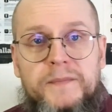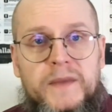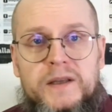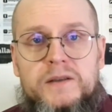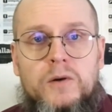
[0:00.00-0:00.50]

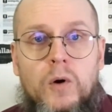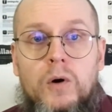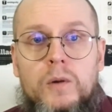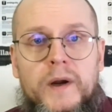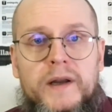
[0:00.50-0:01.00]
is
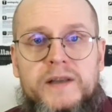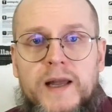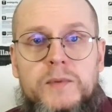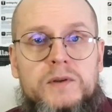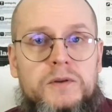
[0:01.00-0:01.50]
always
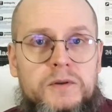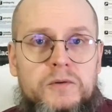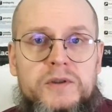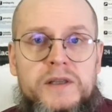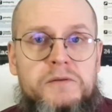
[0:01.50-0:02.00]
able to
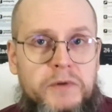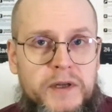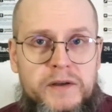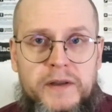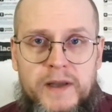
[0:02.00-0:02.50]
use his
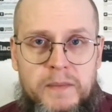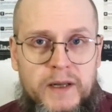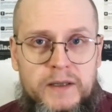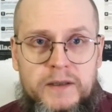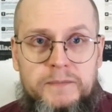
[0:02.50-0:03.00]
reasoning ability